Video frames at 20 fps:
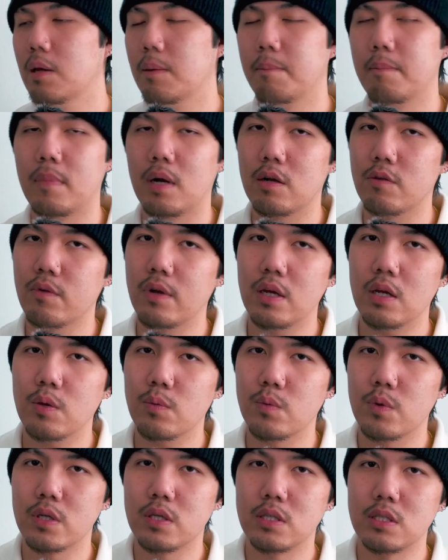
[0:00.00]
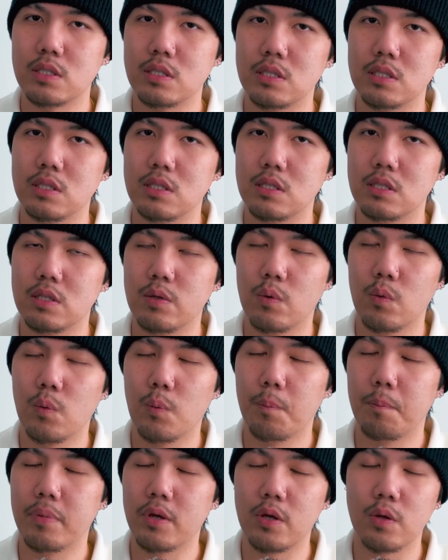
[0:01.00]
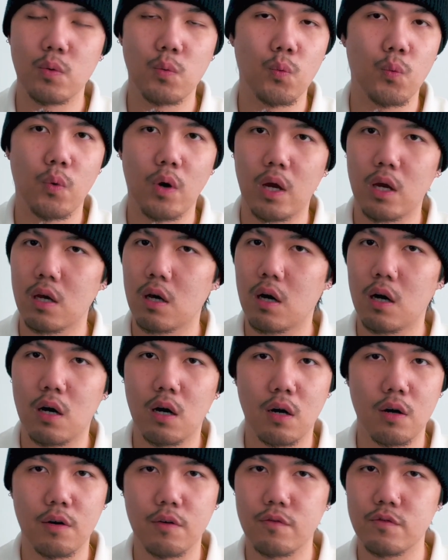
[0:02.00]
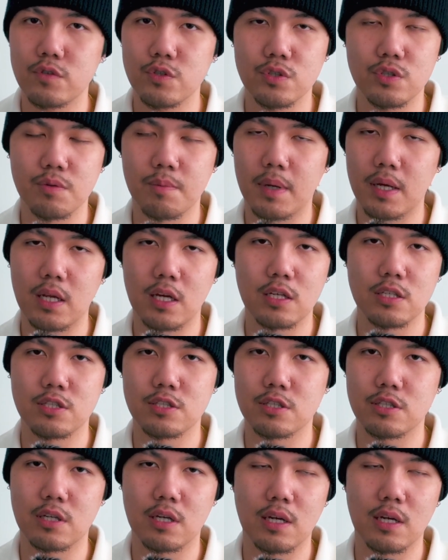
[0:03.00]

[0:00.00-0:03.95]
my rating would be way off due to my nature